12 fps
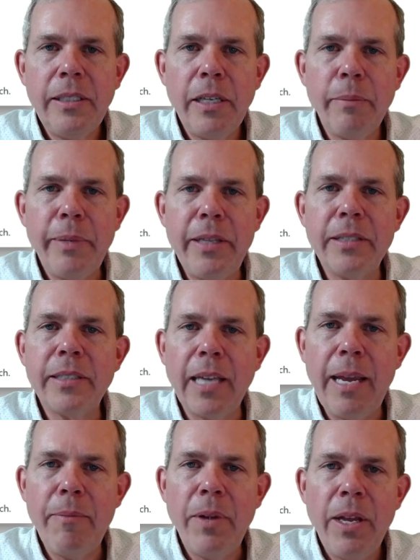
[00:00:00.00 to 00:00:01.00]
it'll be the
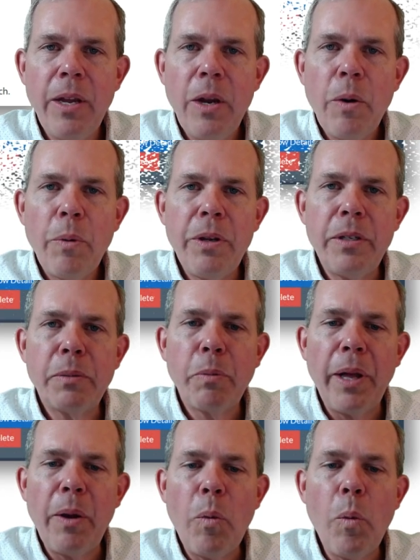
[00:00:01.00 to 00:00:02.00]
same where you
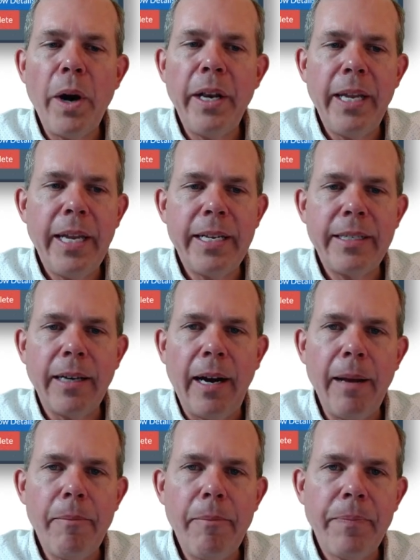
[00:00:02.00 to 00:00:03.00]
display one at a time.